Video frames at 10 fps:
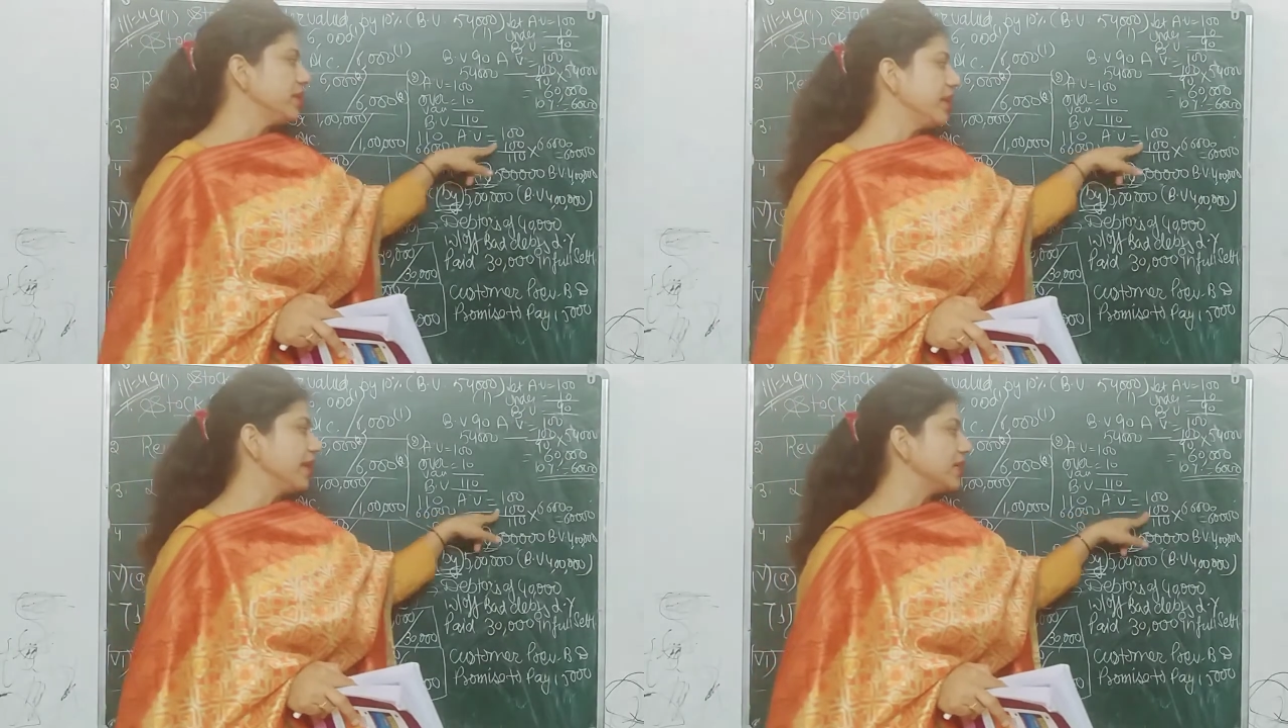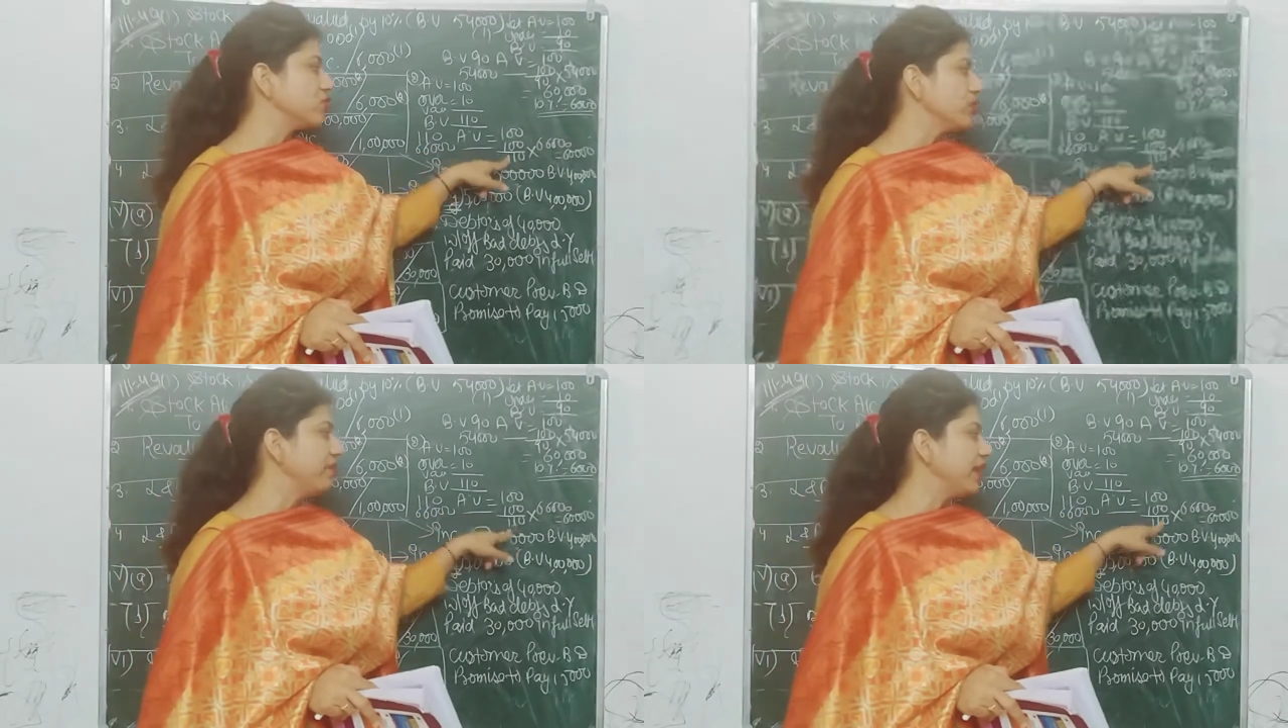then
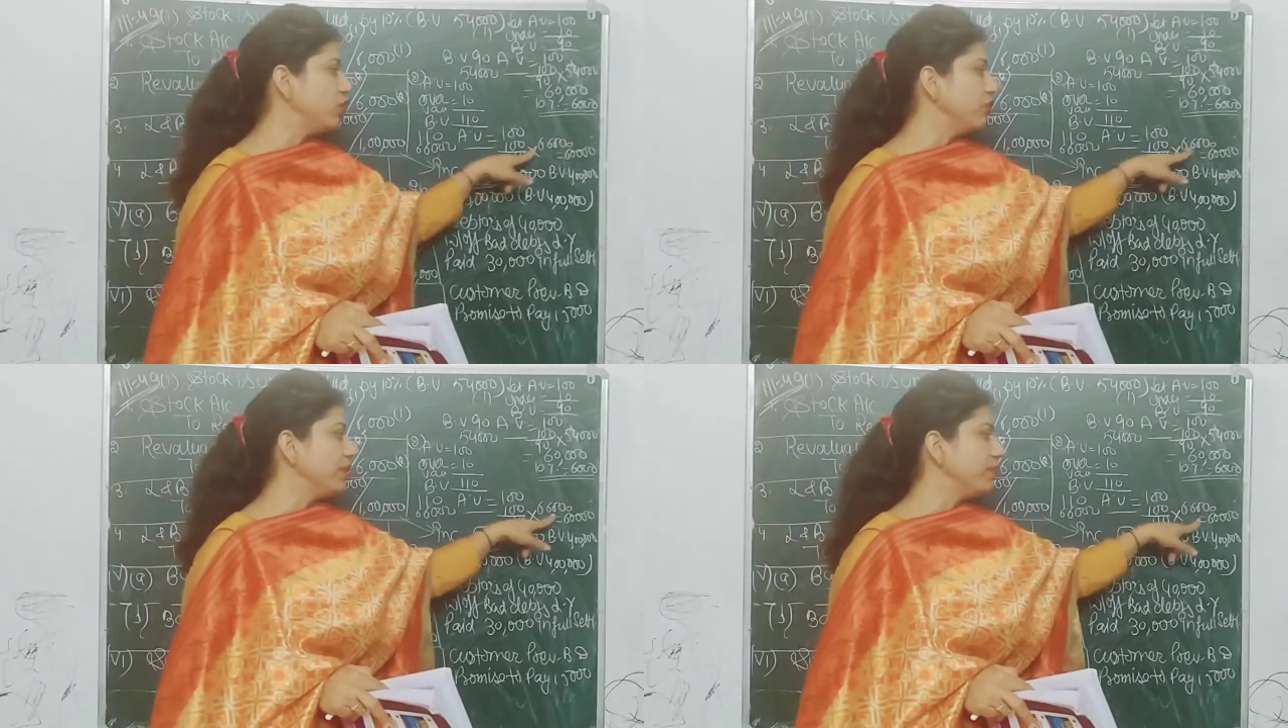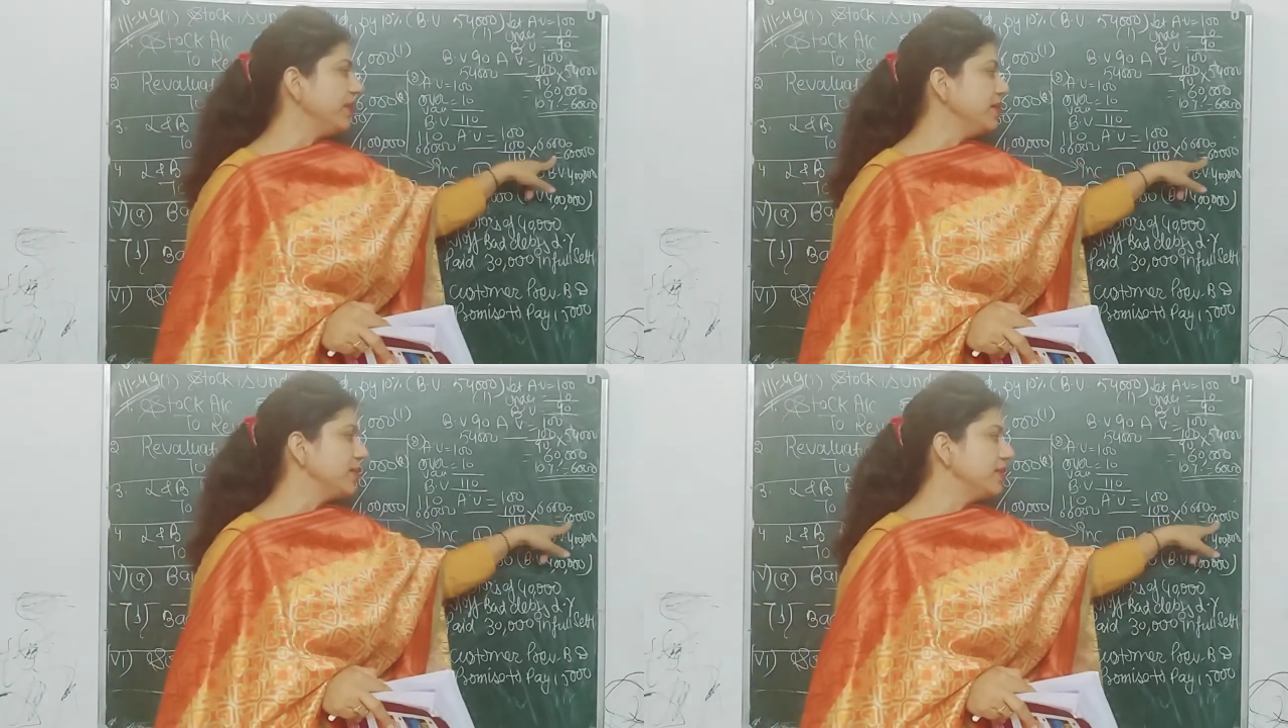actual value will
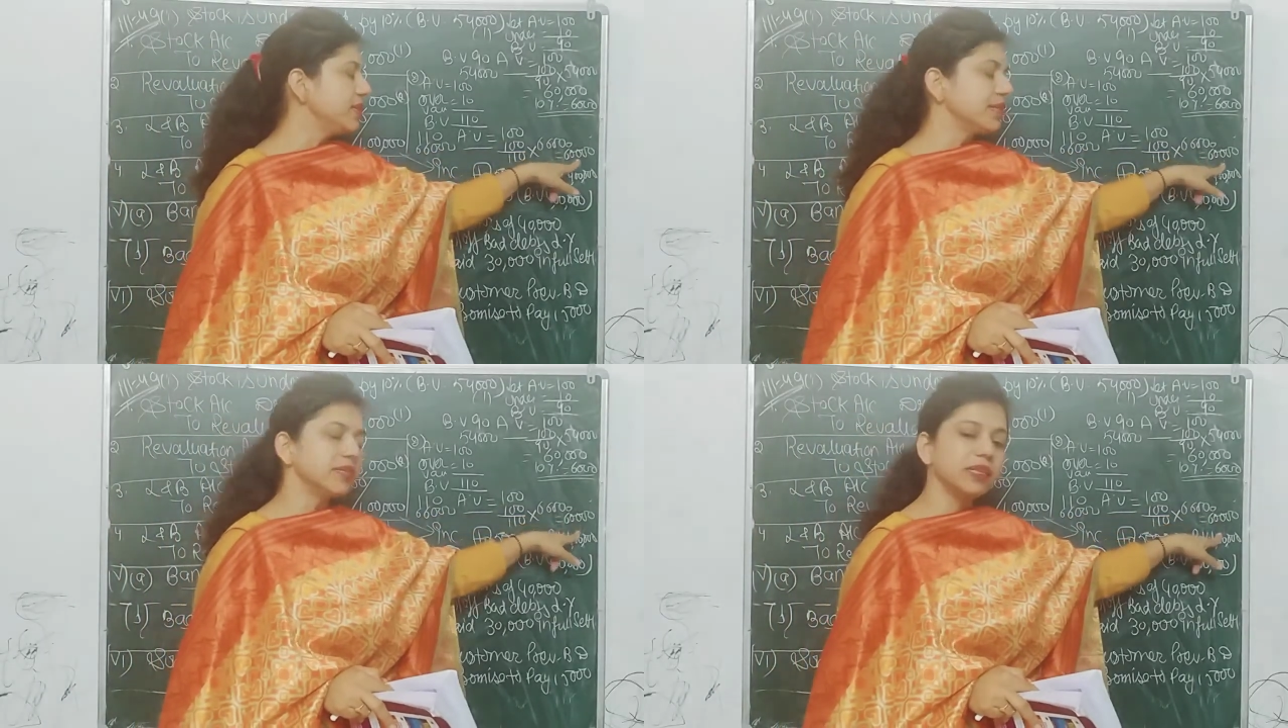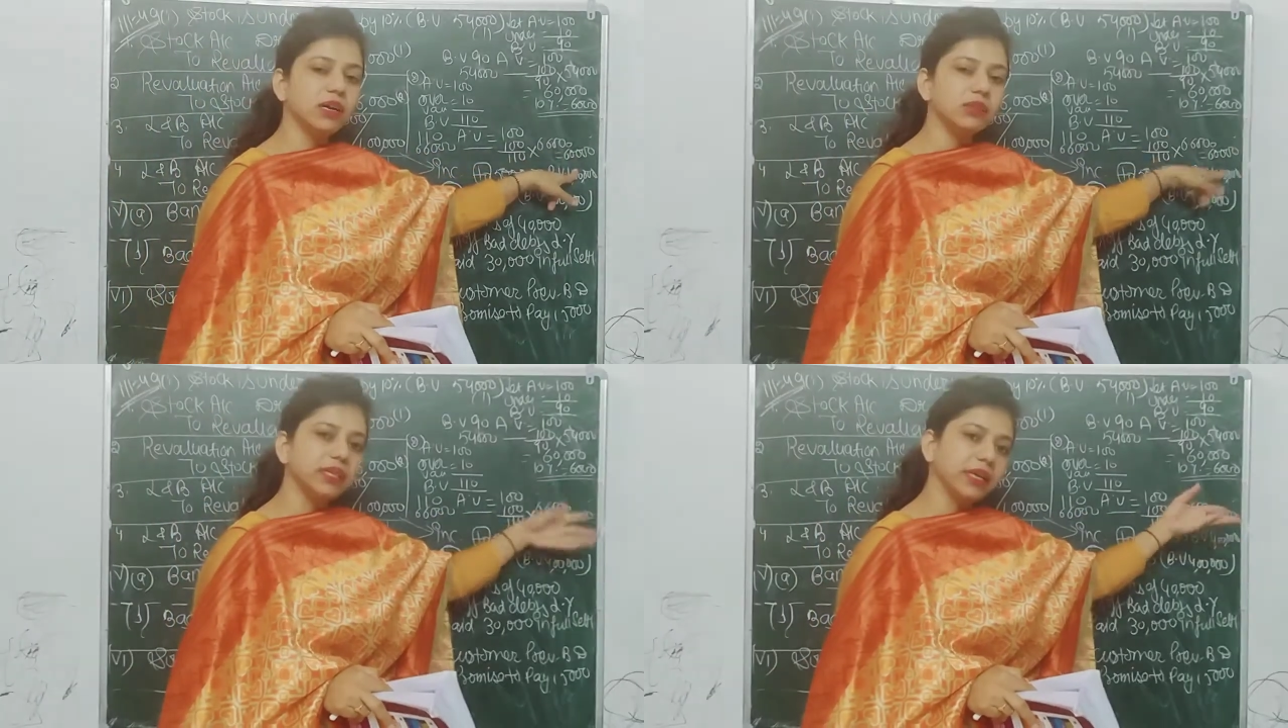be
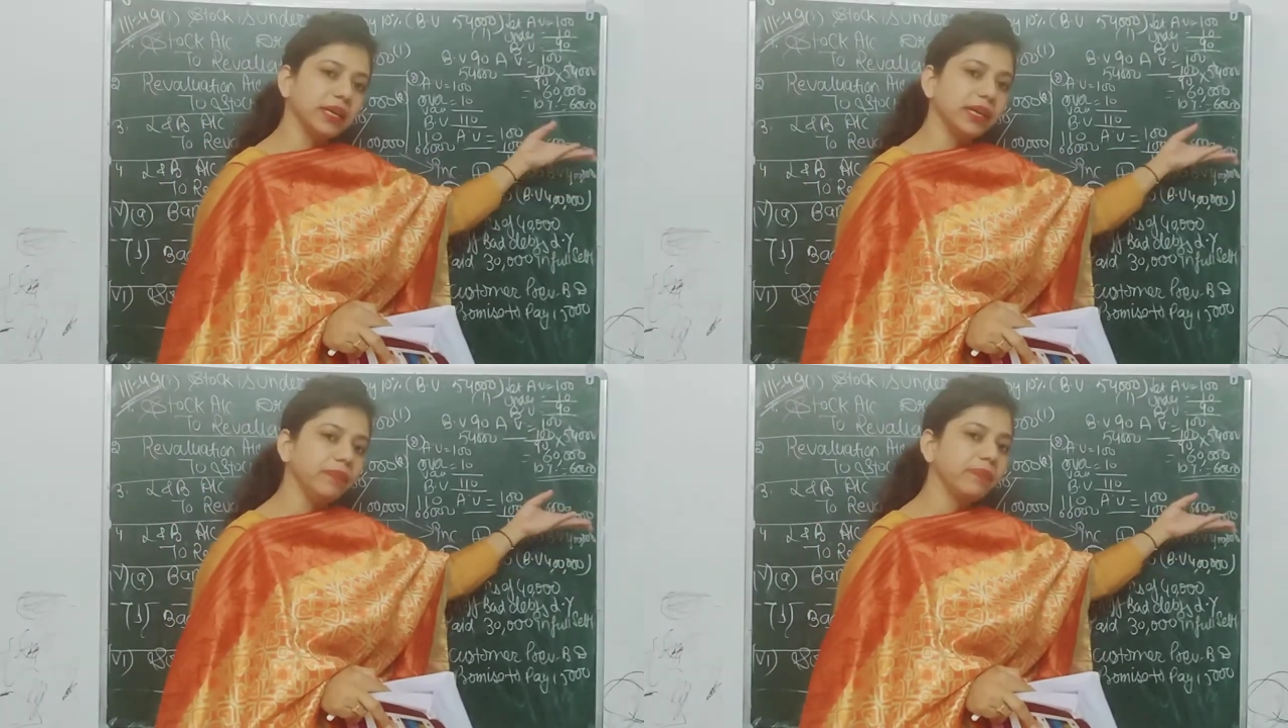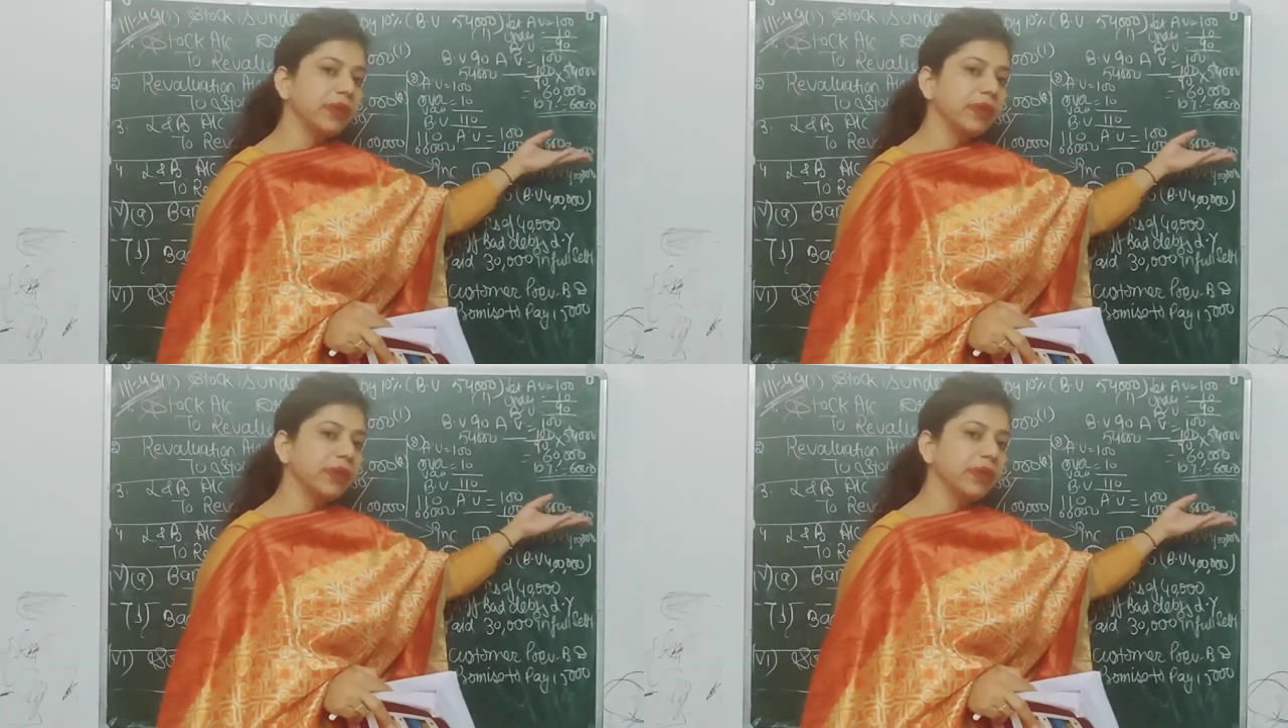60,000 again.